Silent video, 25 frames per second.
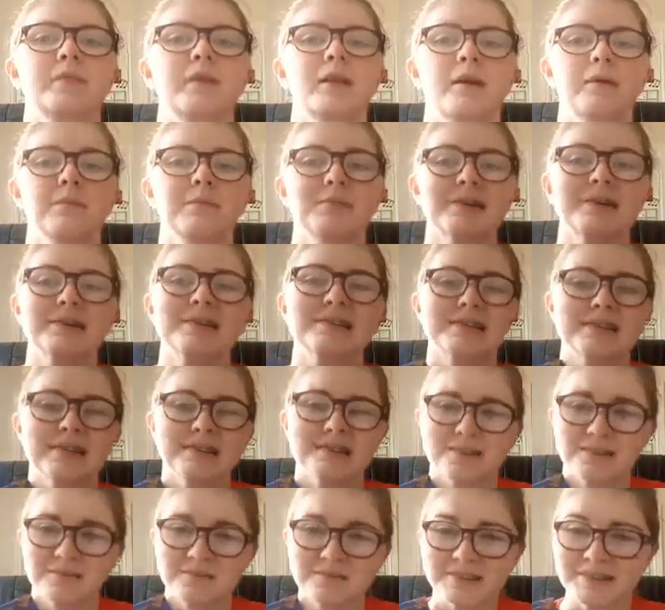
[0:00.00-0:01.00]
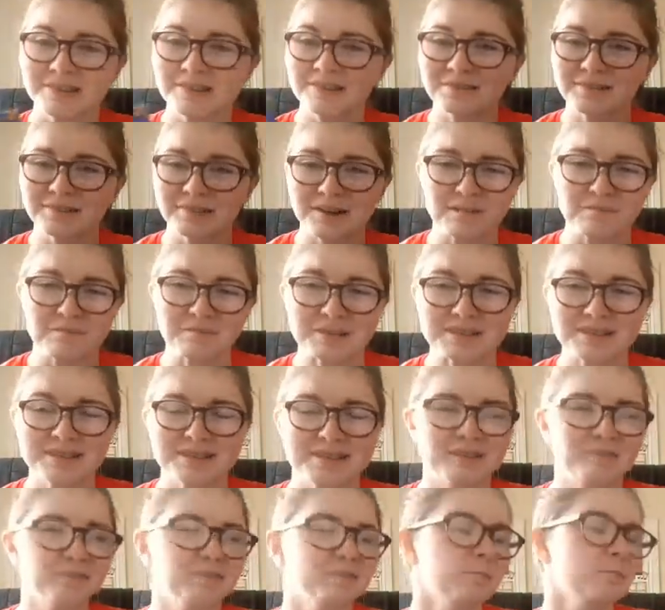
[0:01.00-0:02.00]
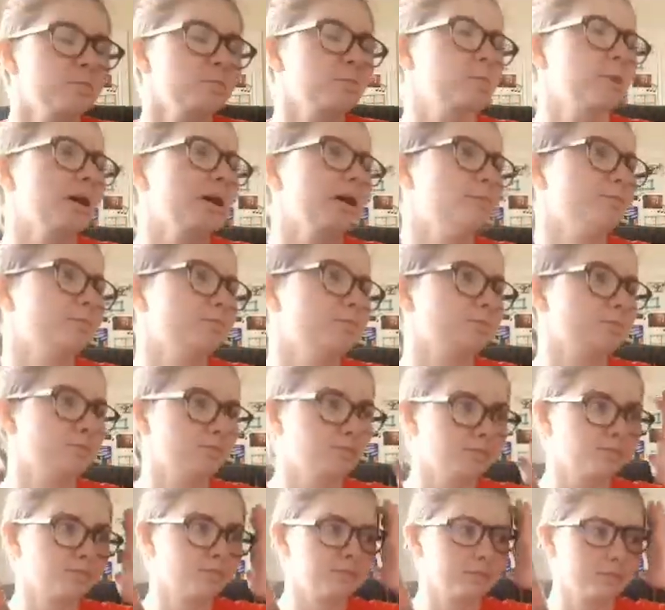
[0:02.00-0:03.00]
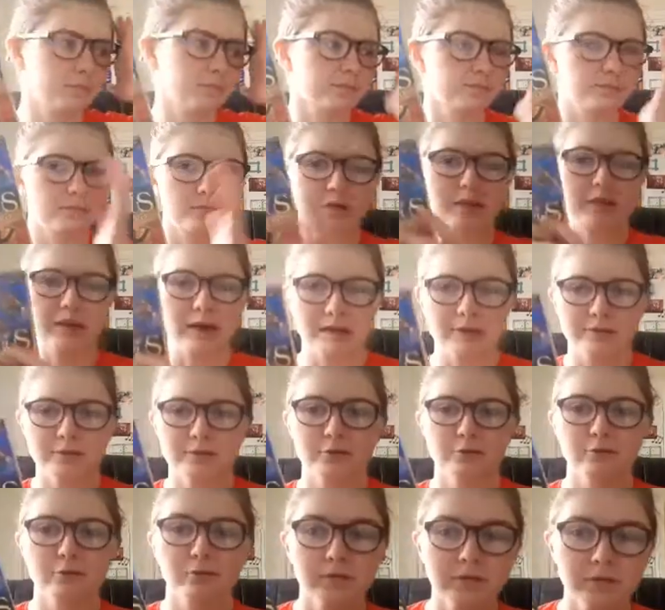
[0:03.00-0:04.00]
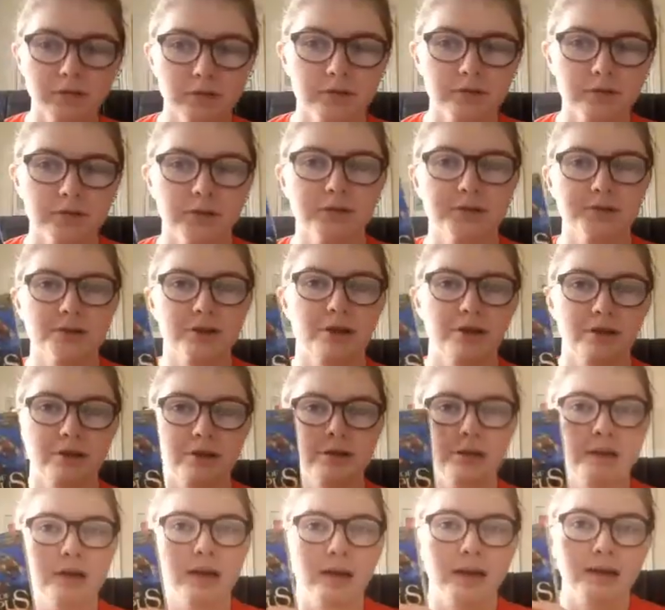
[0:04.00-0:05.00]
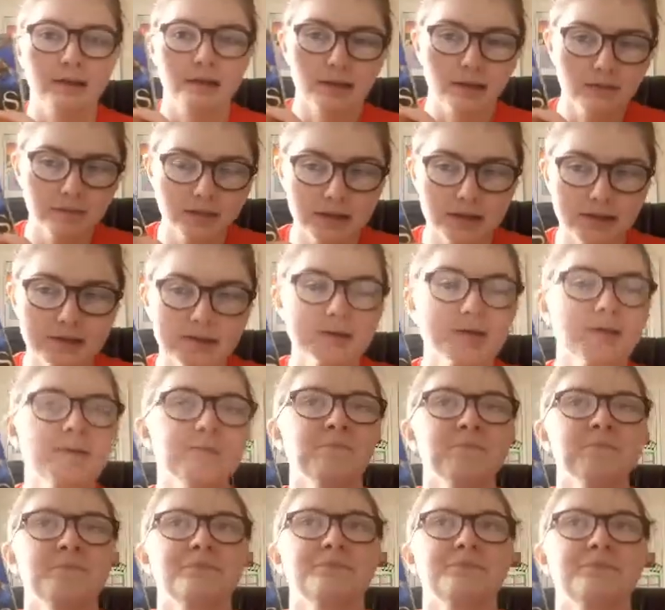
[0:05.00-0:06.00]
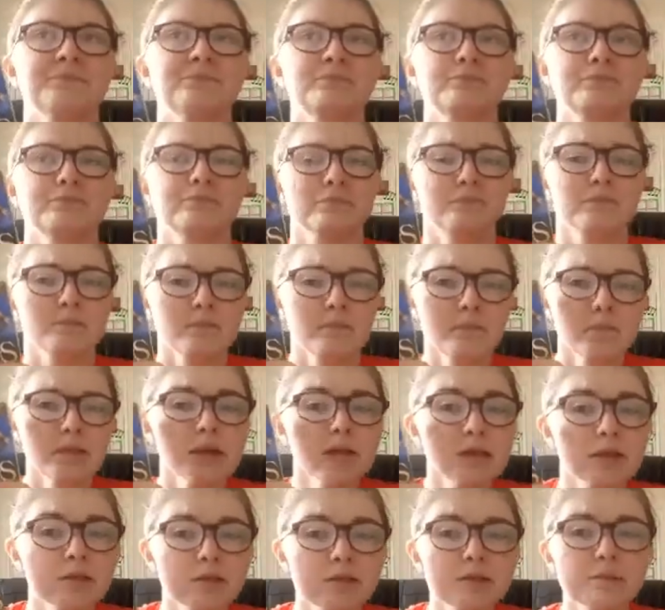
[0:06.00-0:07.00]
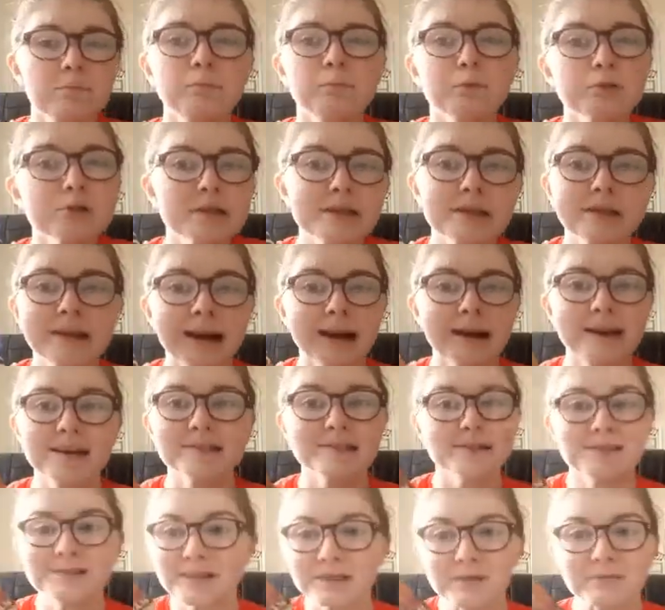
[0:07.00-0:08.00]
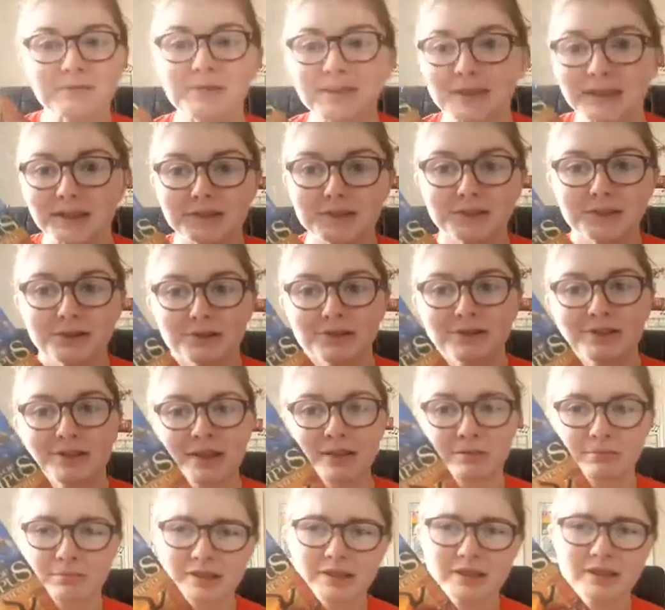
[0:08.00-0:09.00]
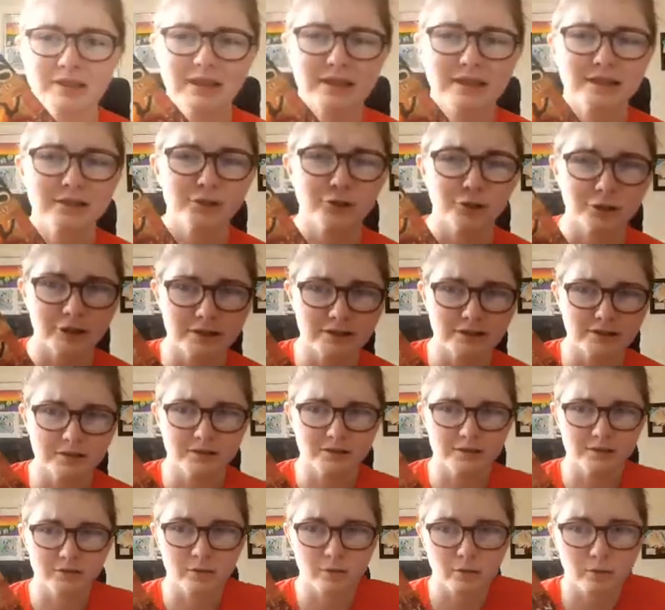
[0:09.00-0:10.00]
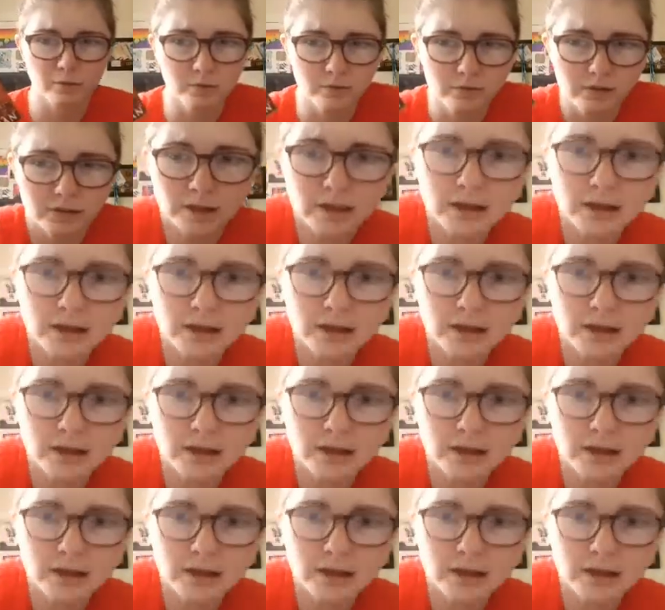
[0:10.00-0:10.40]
because I love Nico and I missed him. But yes, so overall thoughts are that I love this. Most of the characters I really enjoyed. I really liked Jason's whole